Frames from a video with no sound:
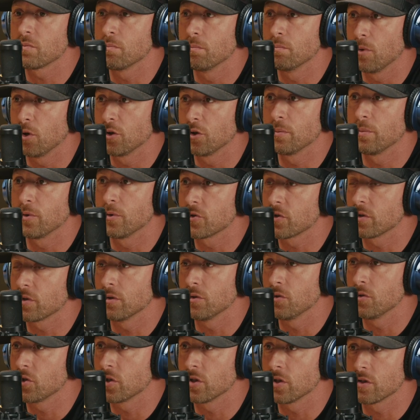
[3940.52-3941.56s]
multiple
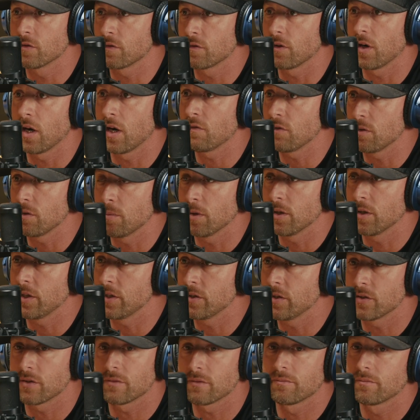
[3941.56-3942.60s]
solutions for
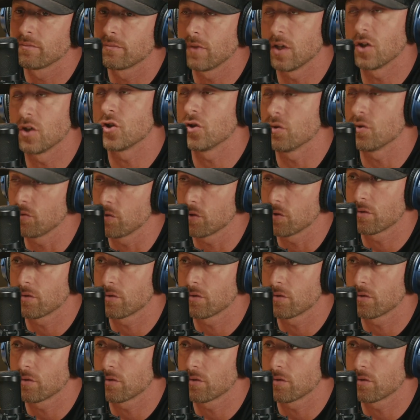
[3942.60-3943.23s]
everybody's issues.